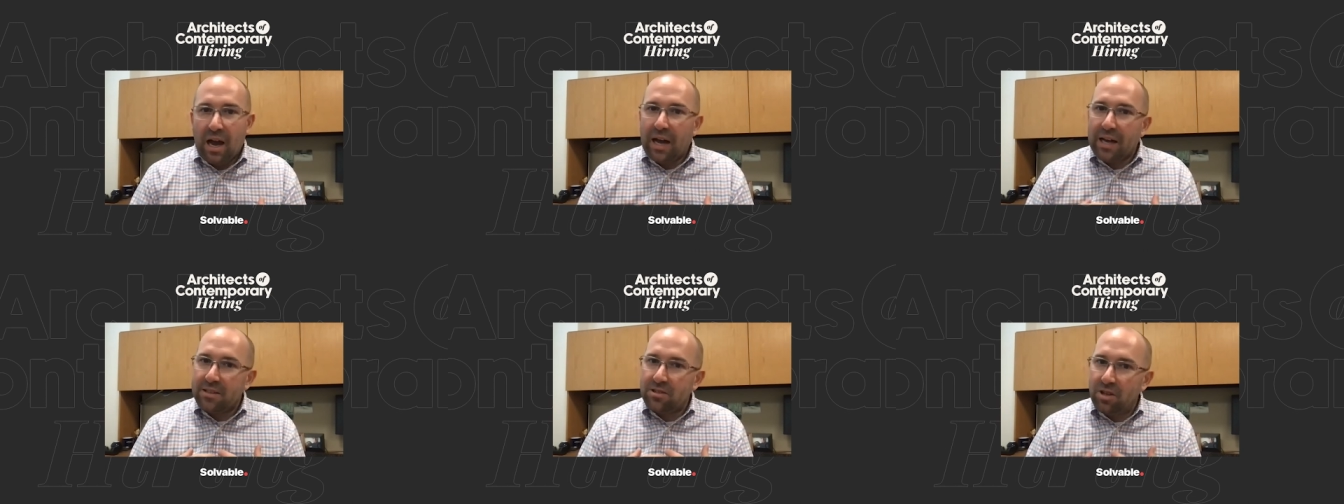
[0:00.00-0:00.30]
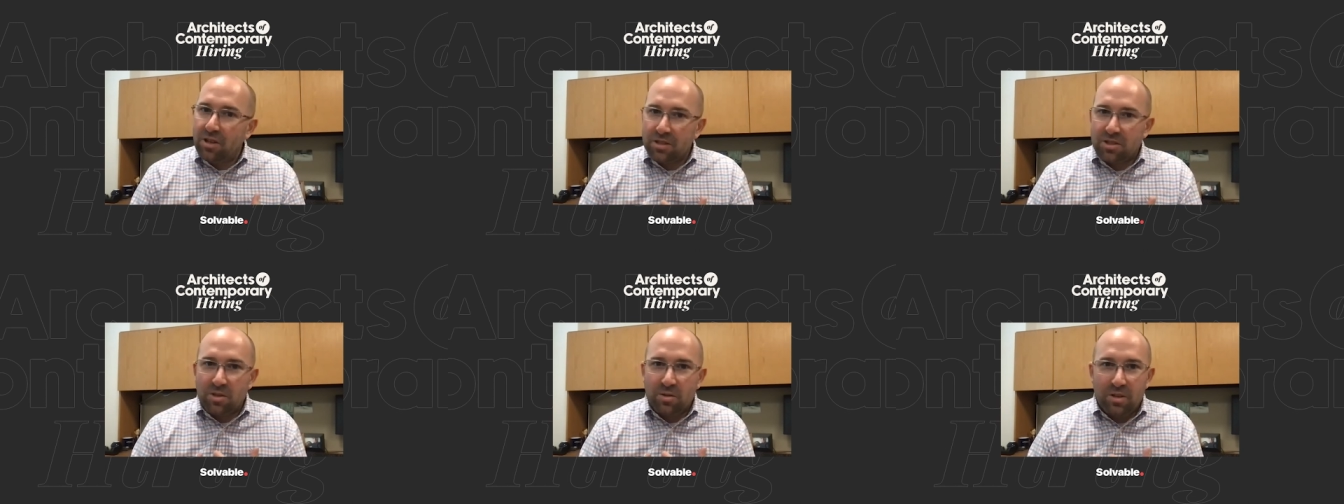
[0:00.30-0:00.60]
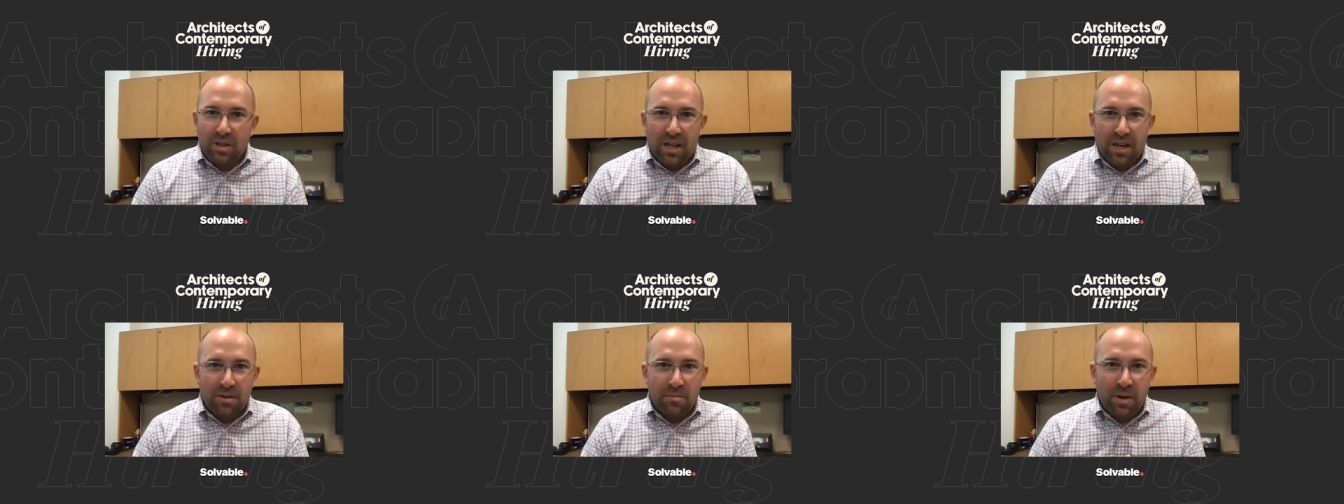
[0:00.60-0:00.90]
I talk to a
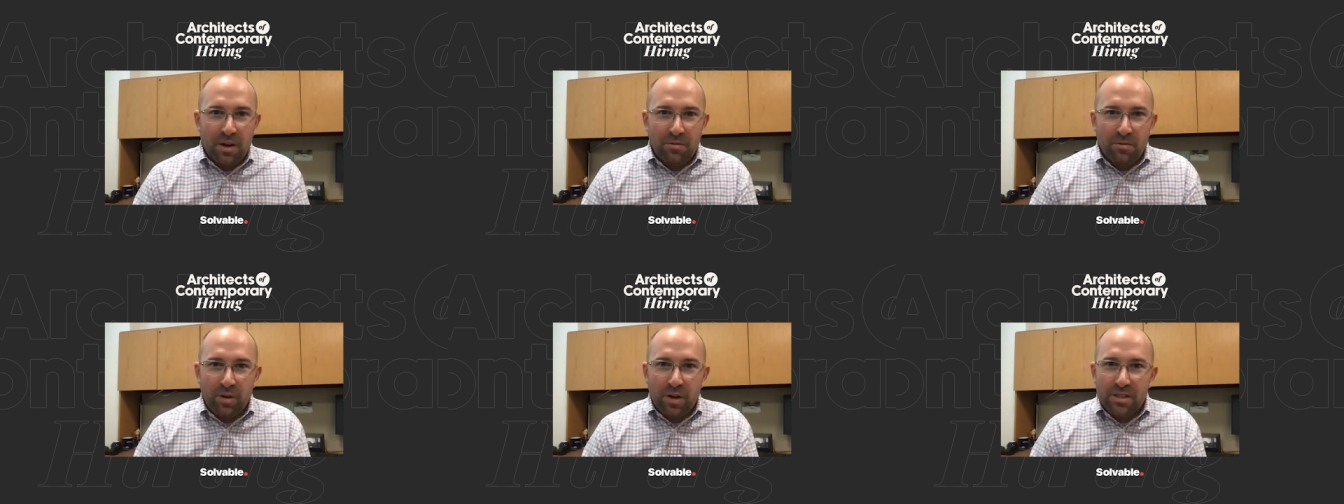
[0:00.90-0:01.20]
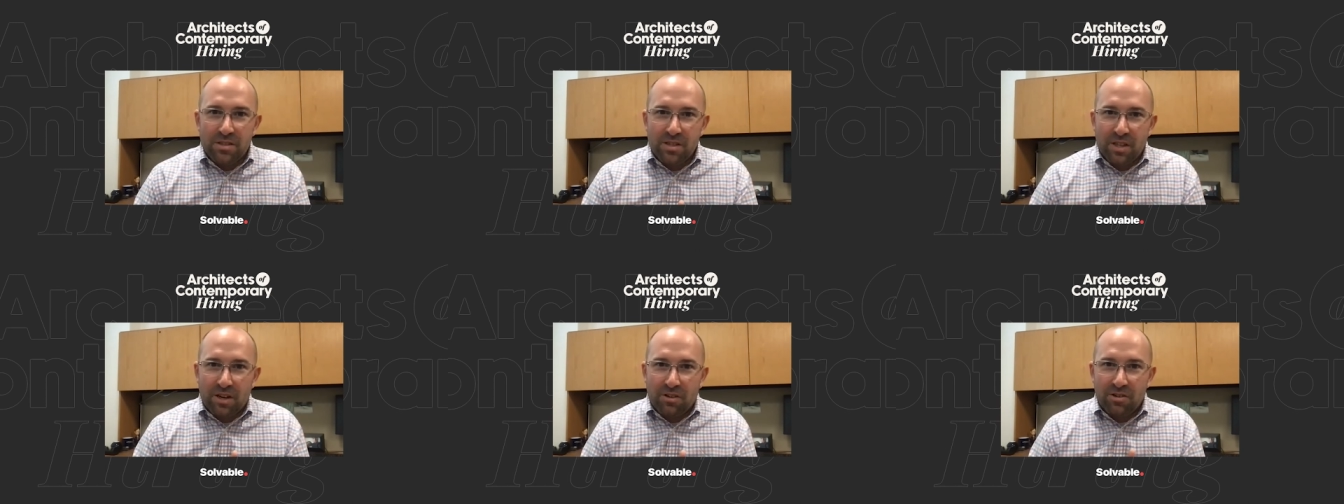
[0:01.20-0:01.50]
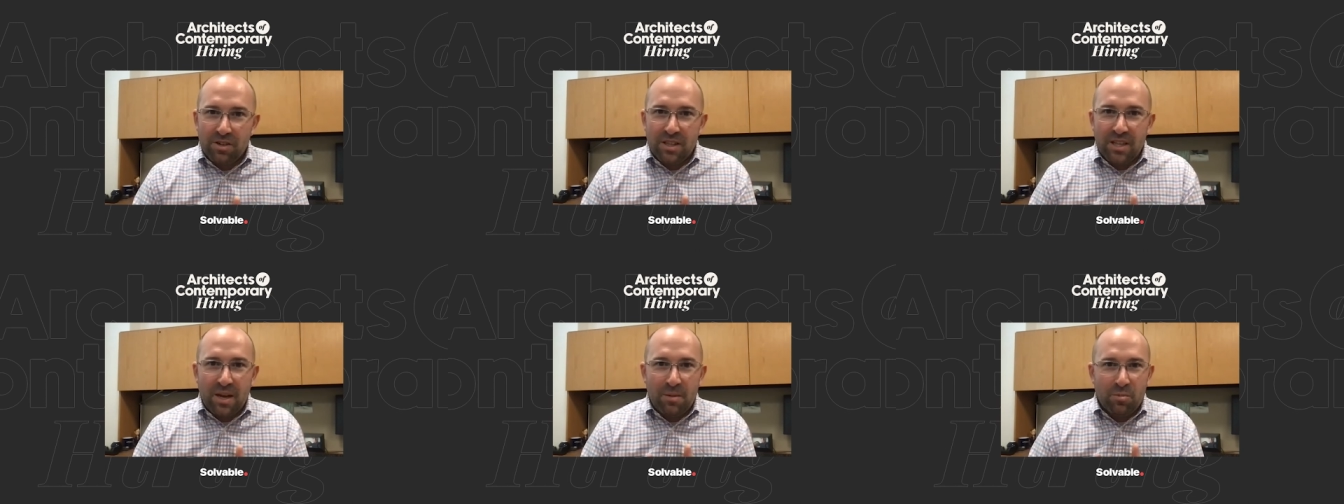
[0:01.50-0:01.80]
lot of my friends that
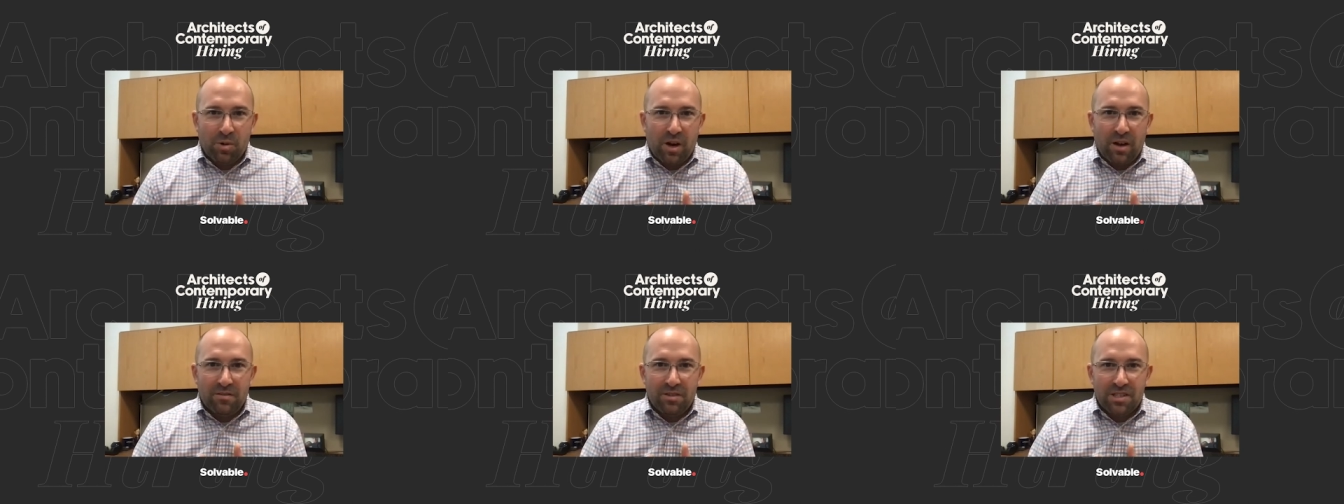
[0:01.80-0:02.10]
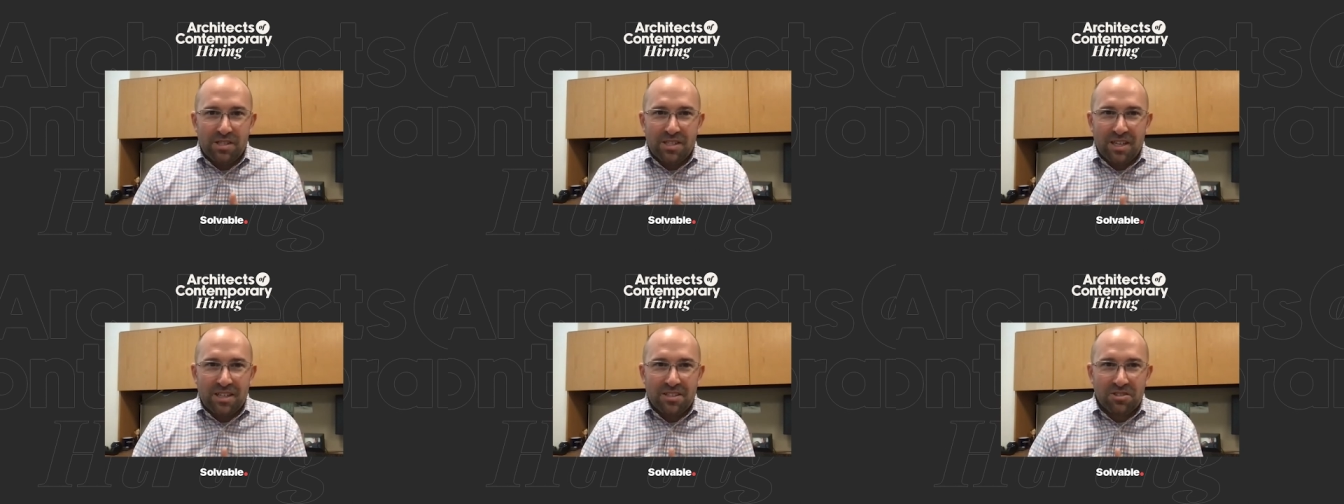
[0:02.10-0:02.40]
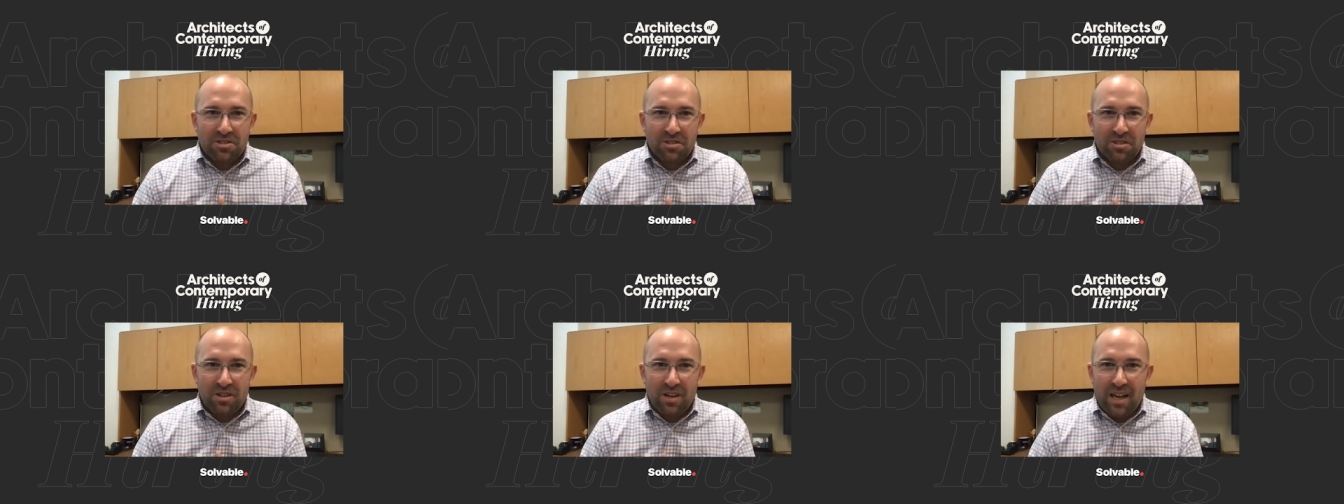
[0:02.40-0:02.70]
are in that private
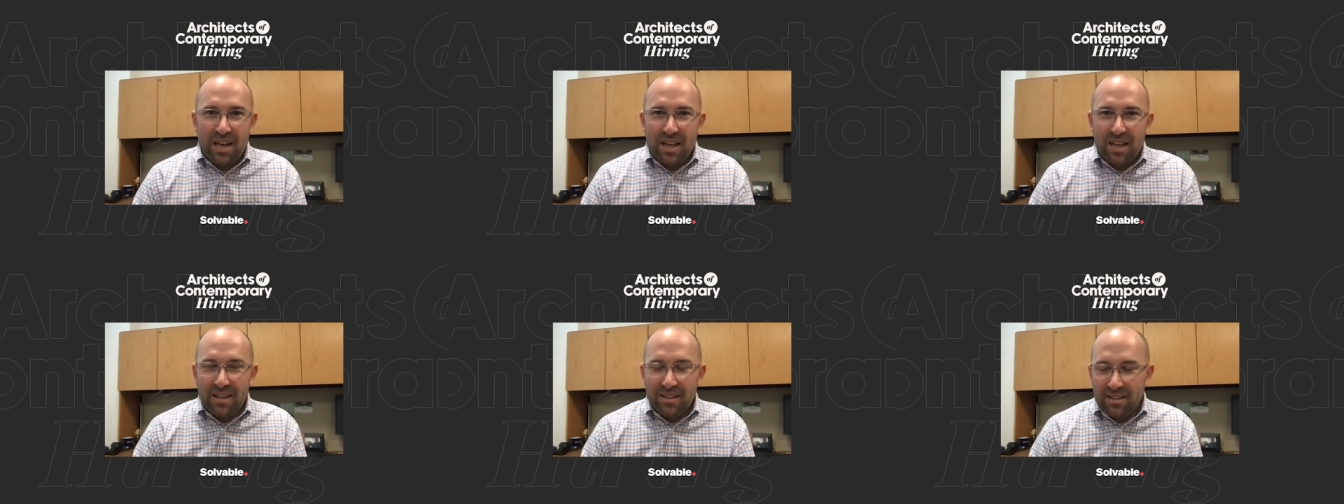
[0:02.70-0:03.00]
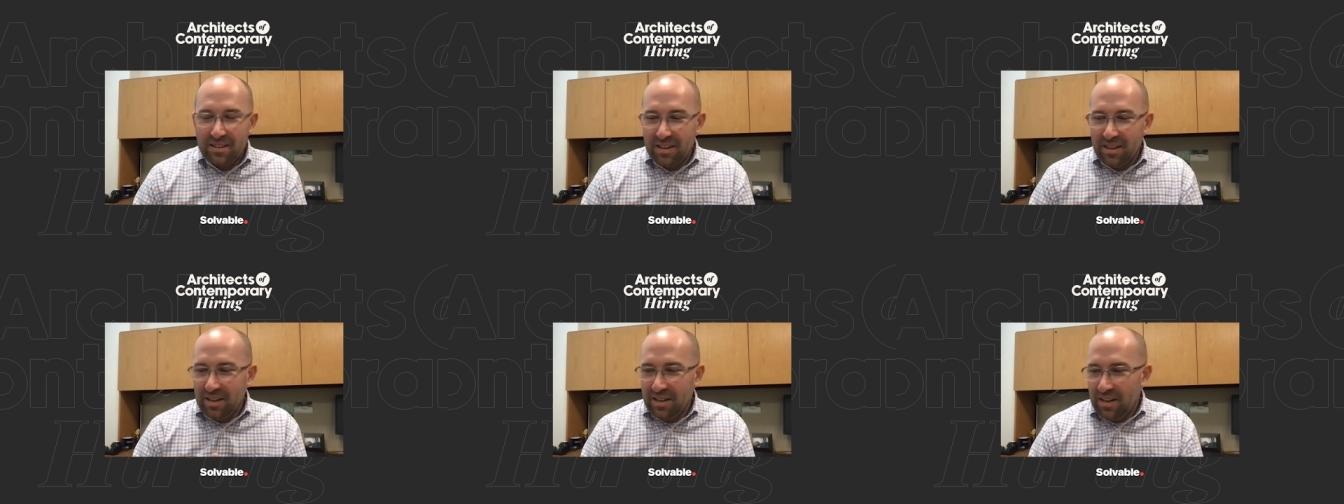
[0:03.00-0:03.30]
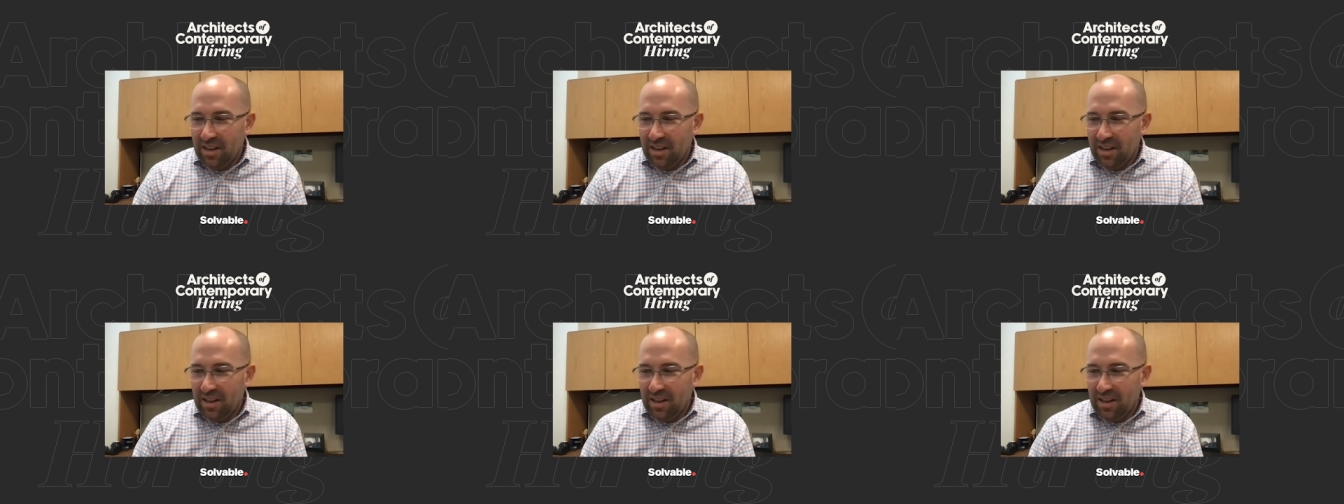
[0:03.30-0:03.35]
sector, and